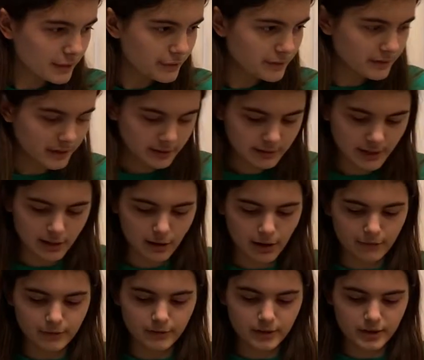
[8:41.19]
Set that off
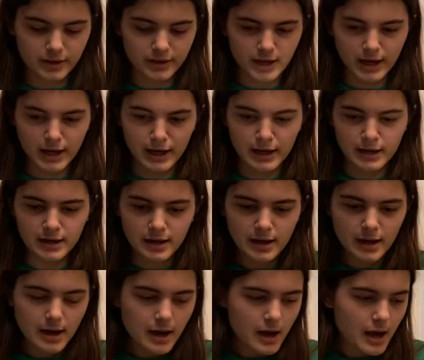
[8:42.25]
to the side.
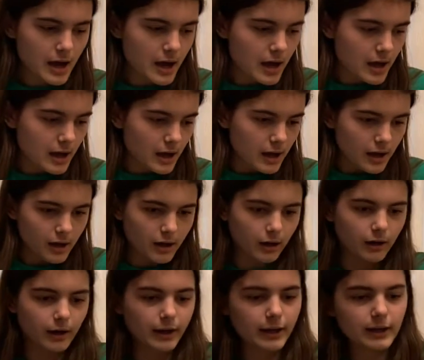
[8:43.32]
All
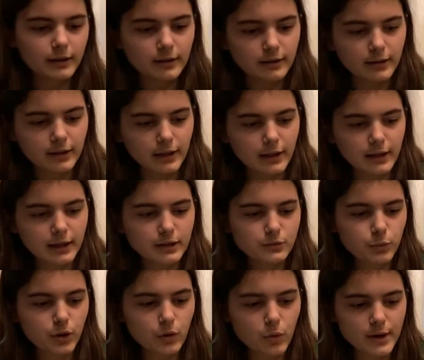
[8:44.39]
right. And
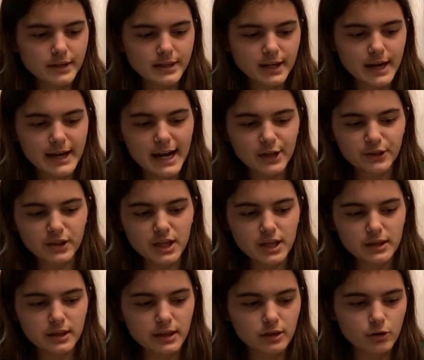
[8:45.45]
we're going to cut out the
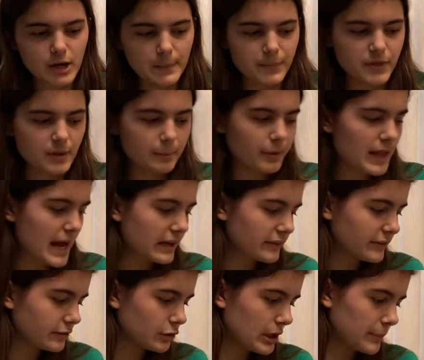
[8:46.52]
strip, the black
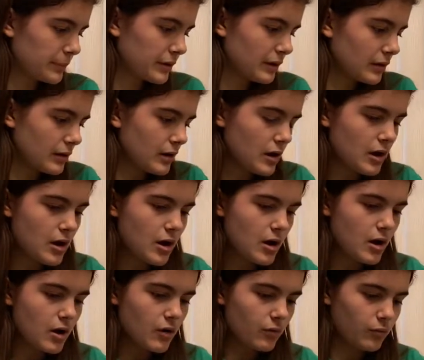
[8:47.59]
strip,
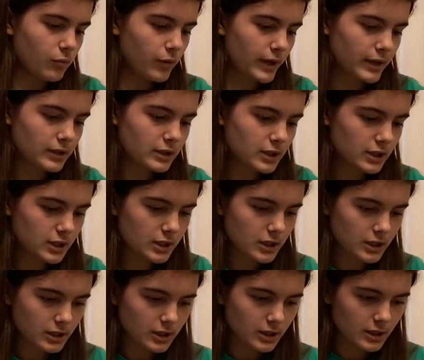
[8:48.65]

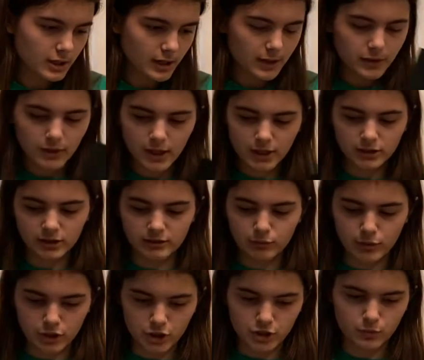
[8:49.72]
which I think this
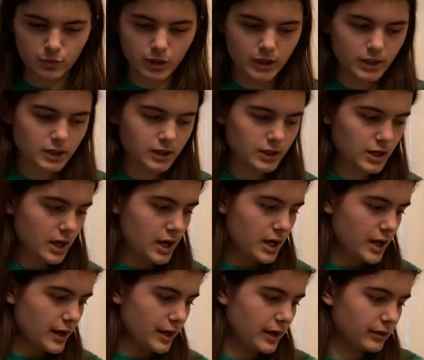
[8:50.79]
one should work,
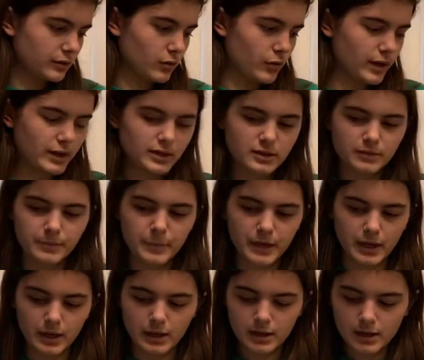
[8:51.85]
is going to
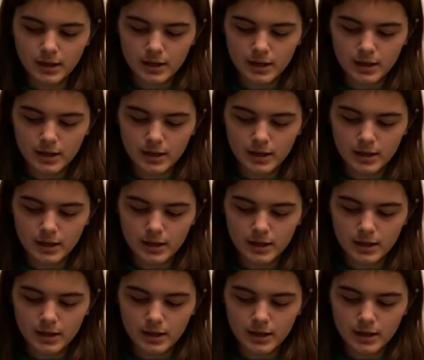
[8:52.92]
be